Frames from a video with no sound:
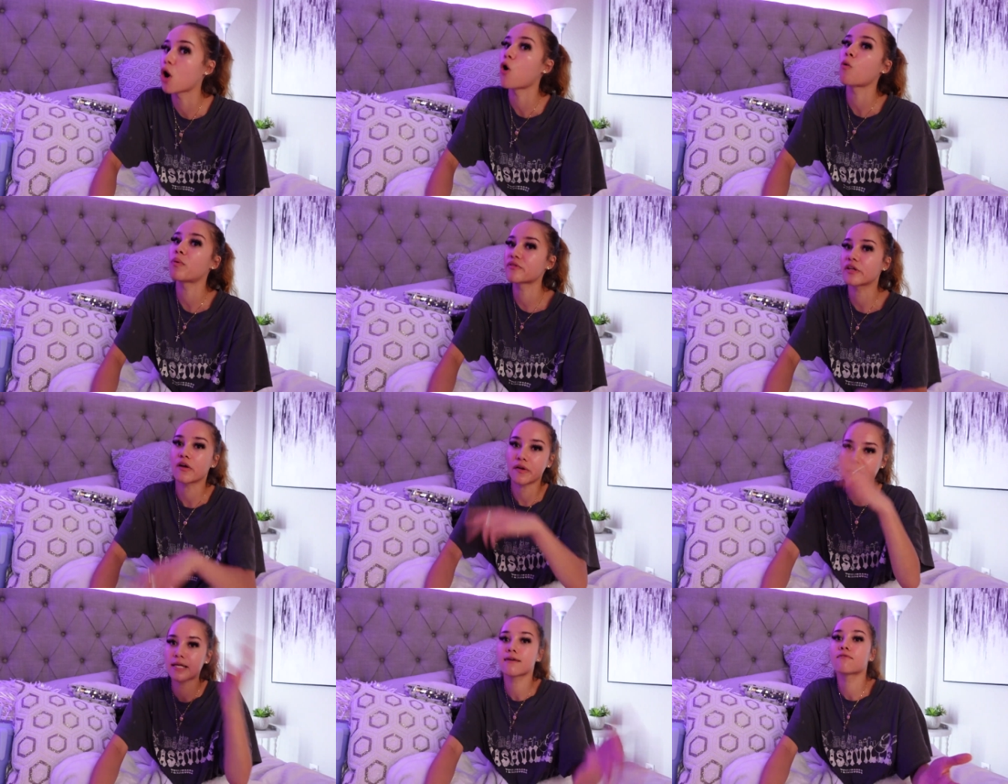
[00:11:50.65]
Oh, but
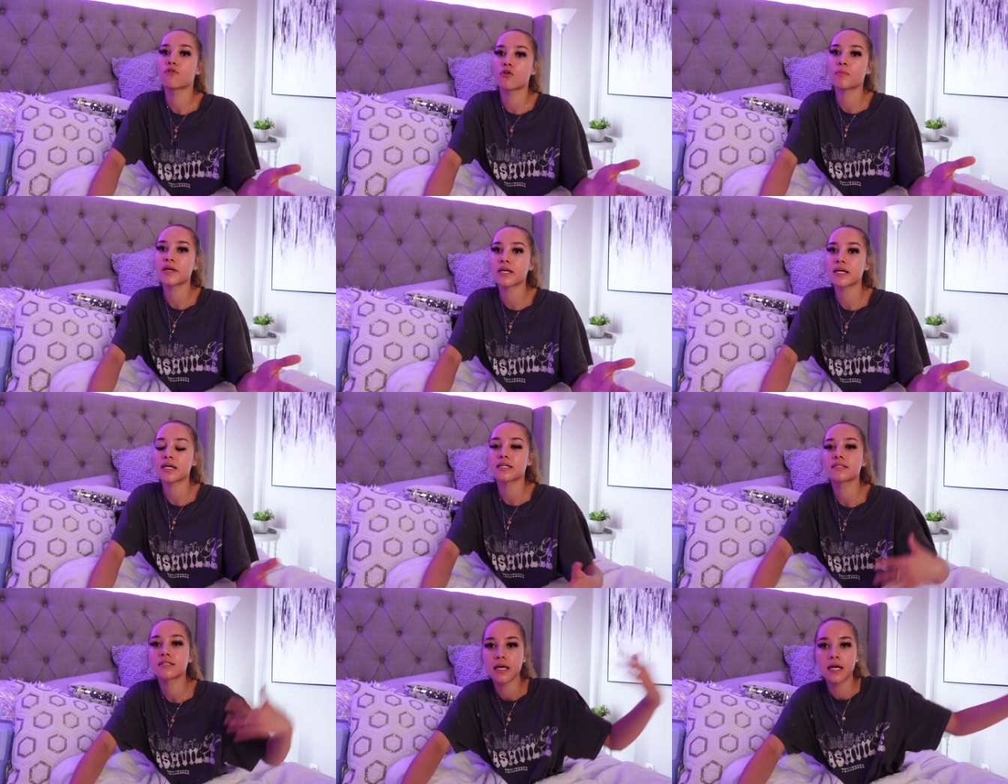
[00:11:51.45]
they're evil
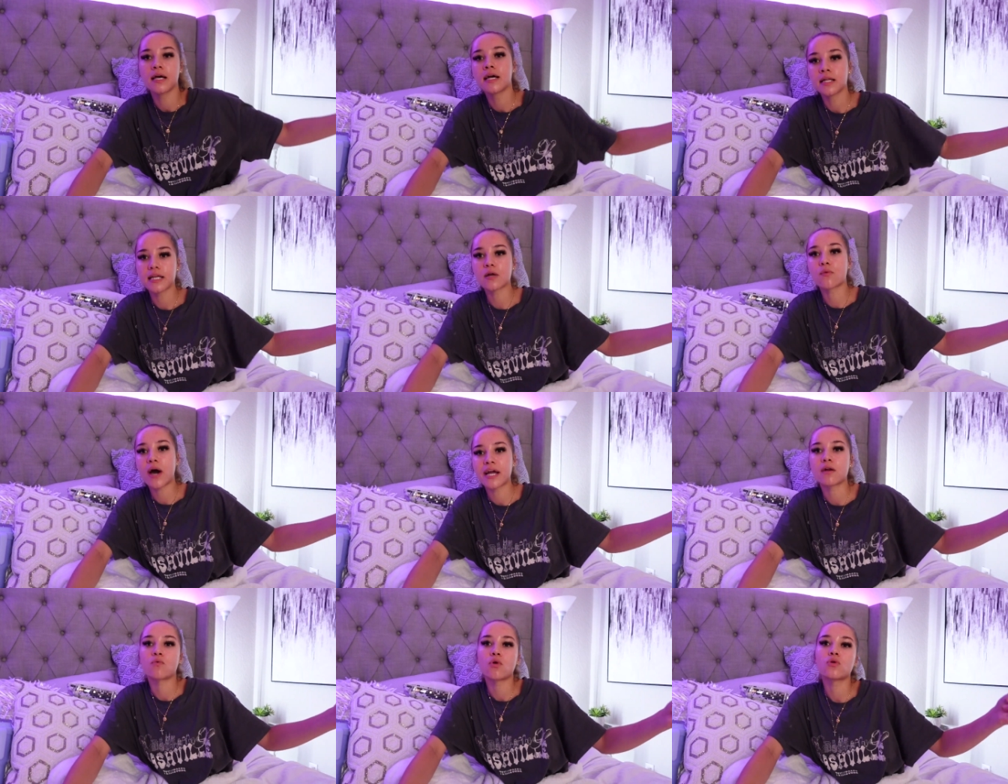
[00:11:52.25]
because they
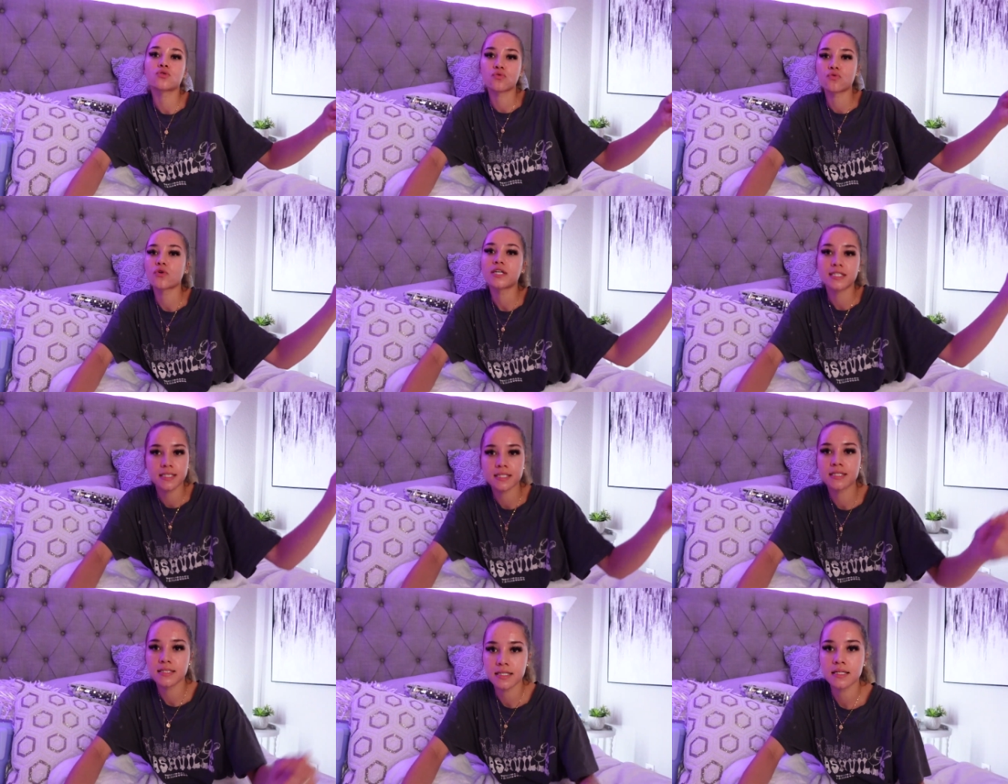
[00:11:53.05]
ride in Rolls
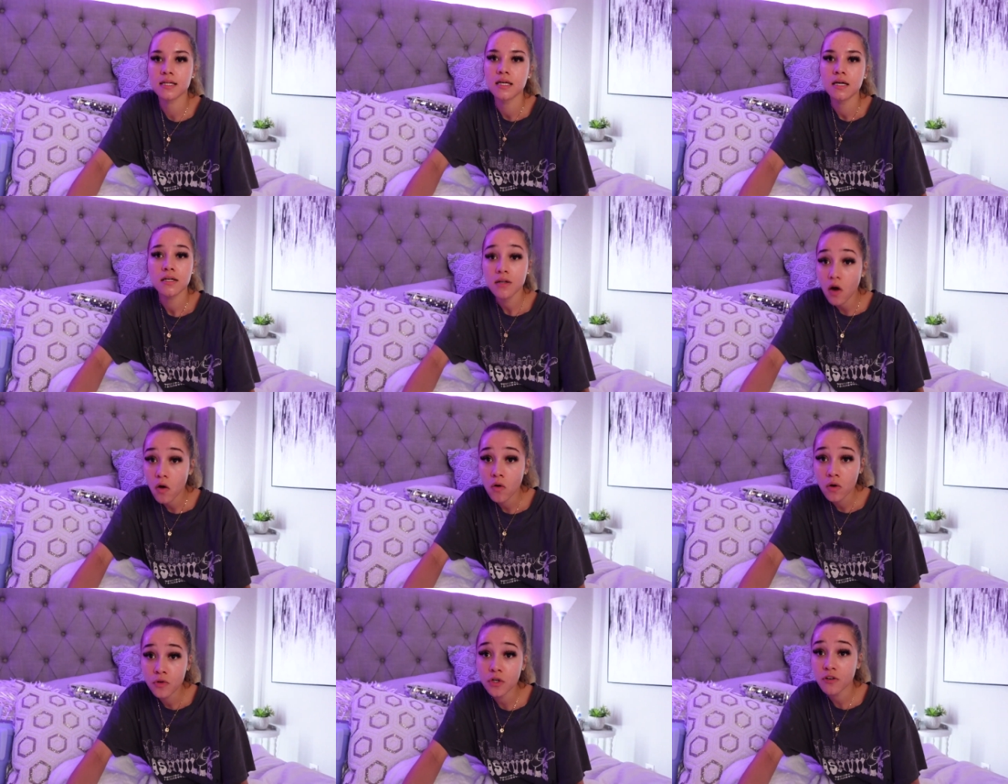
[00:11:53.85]
Royces. And
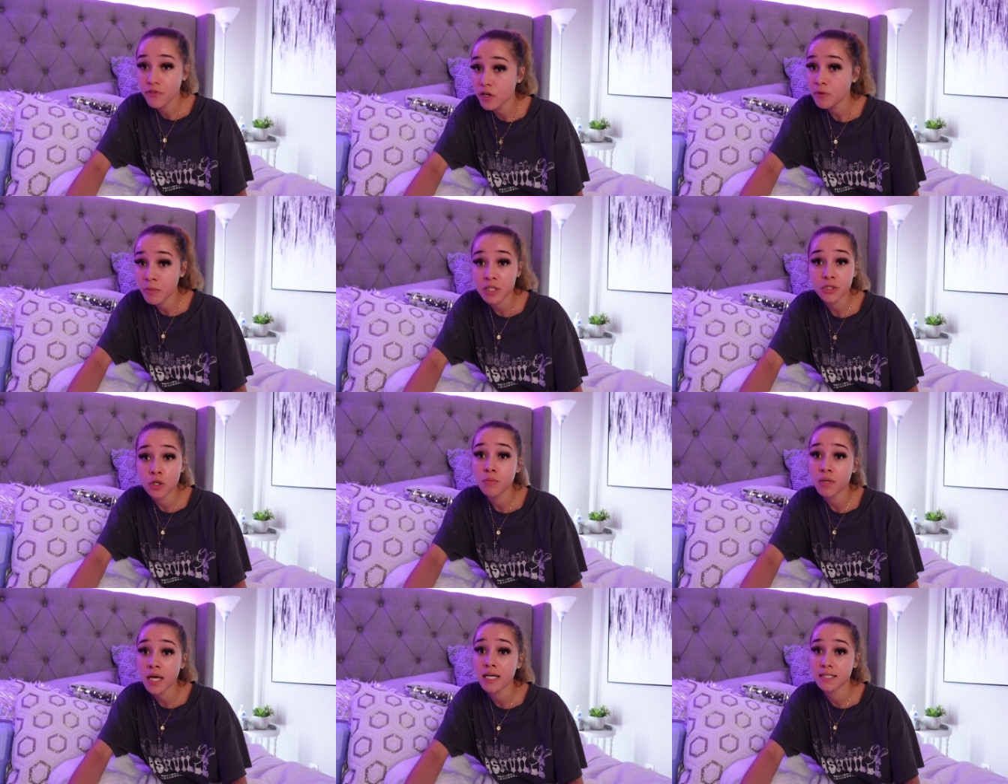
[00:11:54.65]
no, they're very much
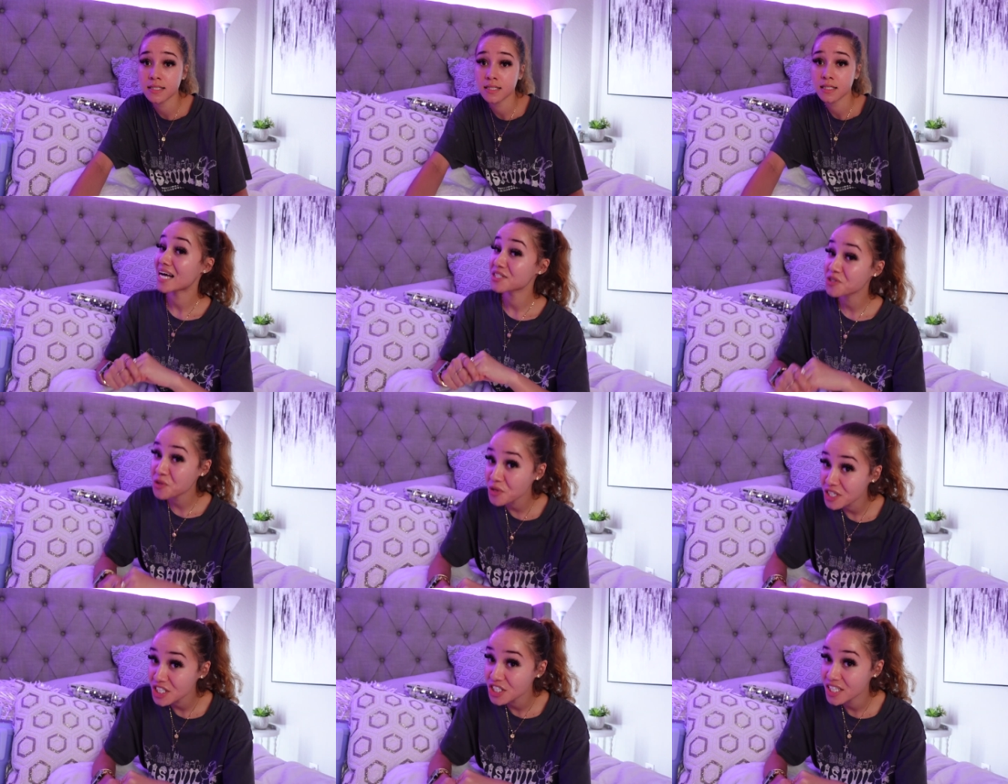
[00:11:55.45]
so blessed. As
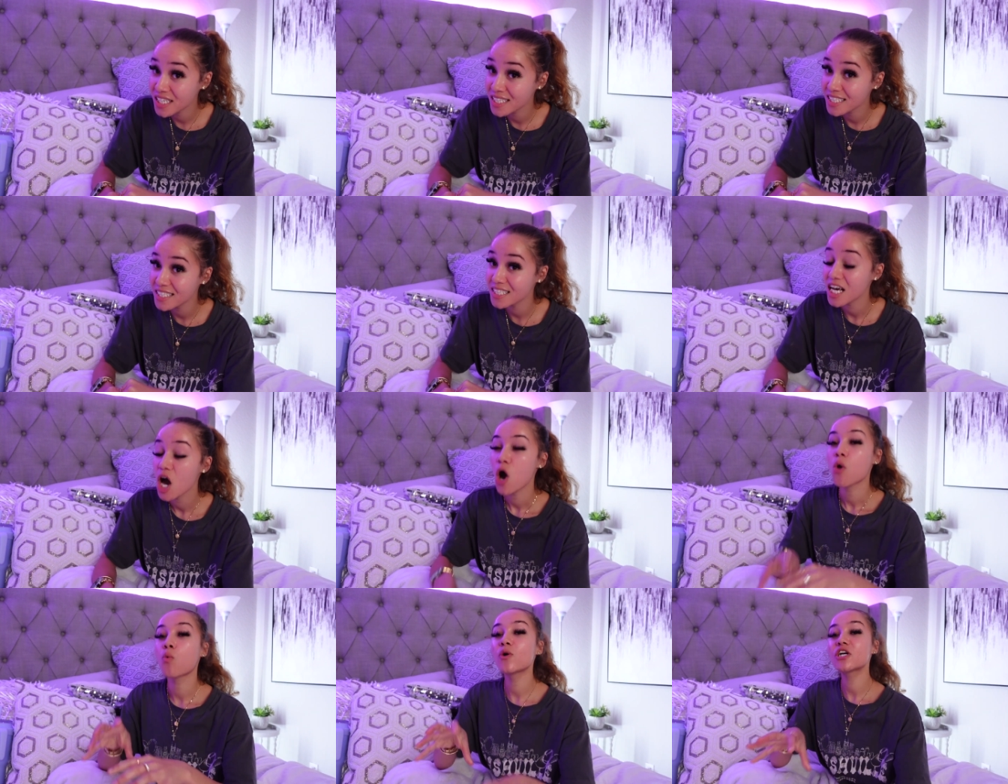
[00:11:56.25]
Christians,
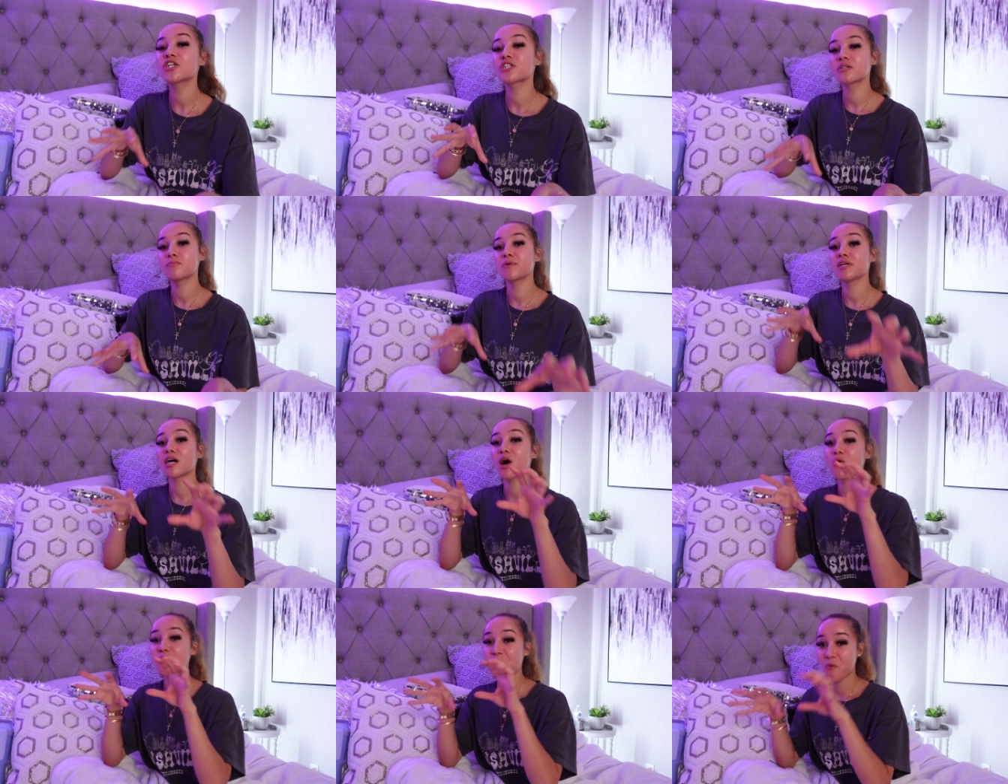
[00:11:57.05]
we should be
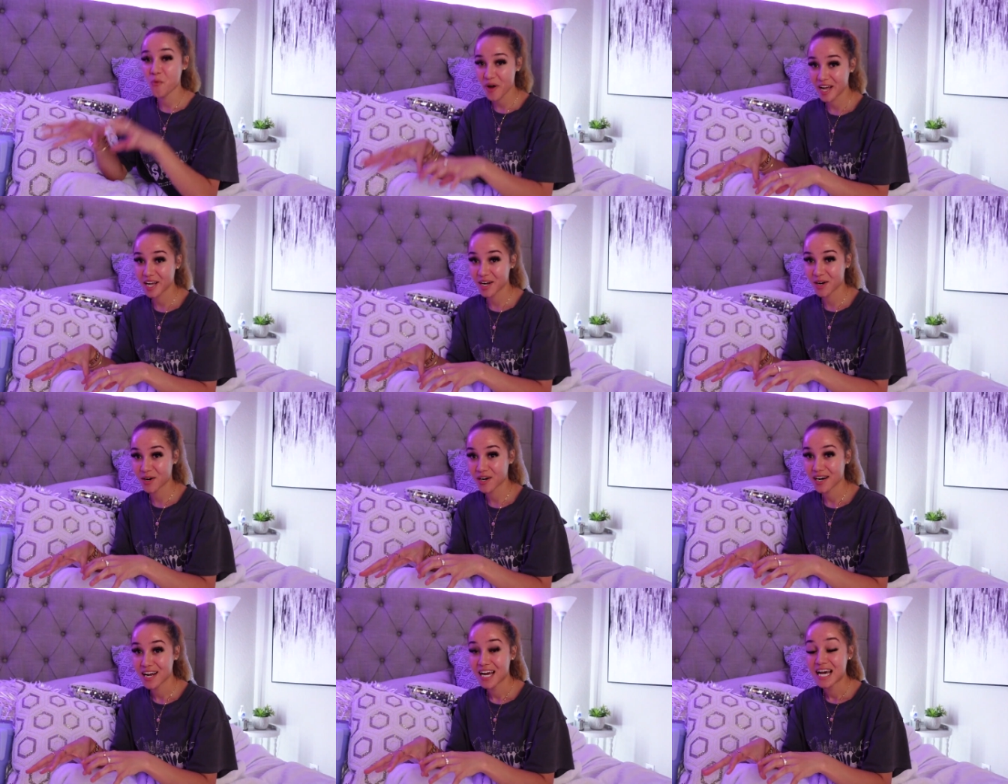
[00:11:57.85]

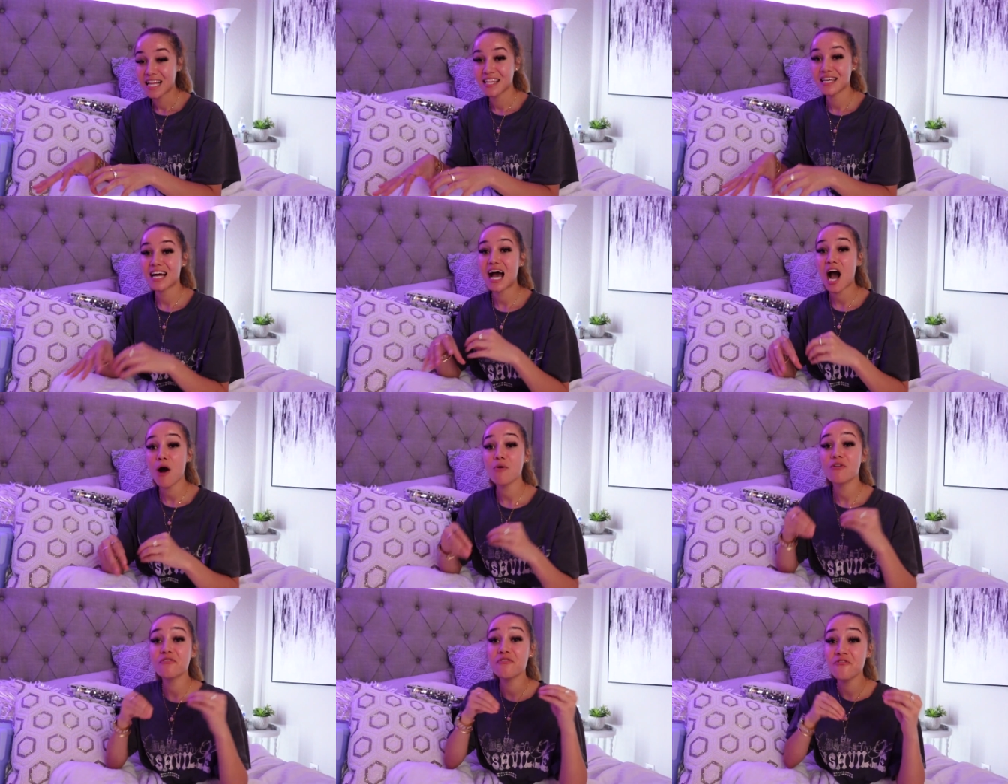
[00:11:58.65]
aware that
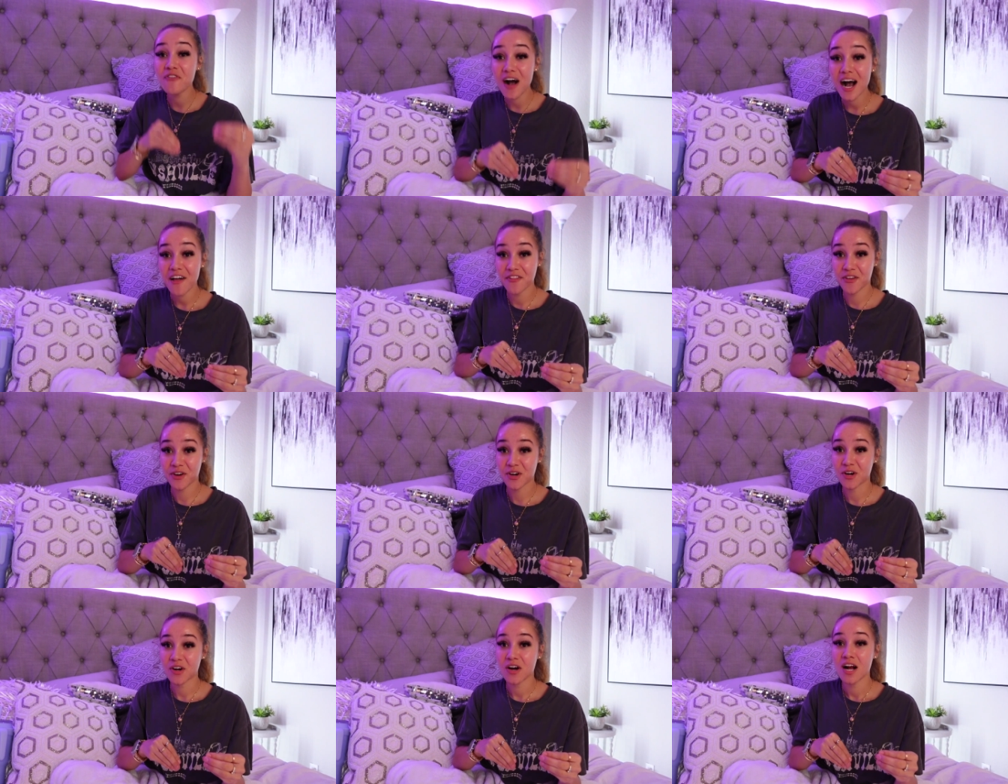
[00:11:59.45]
our
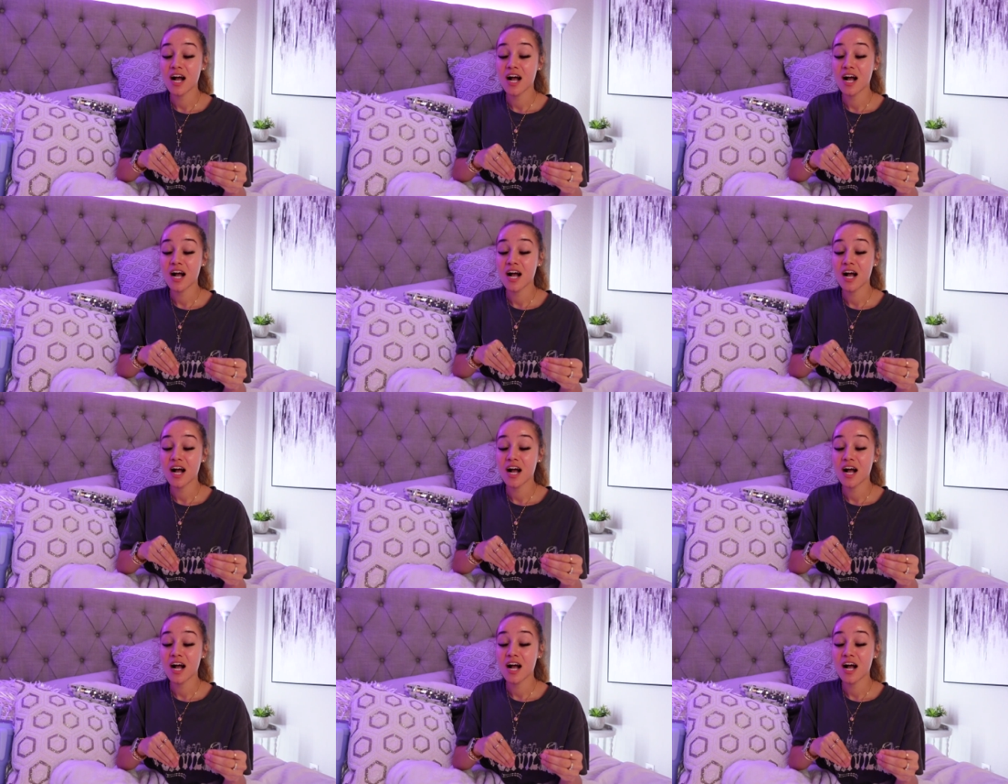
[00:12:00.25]
Father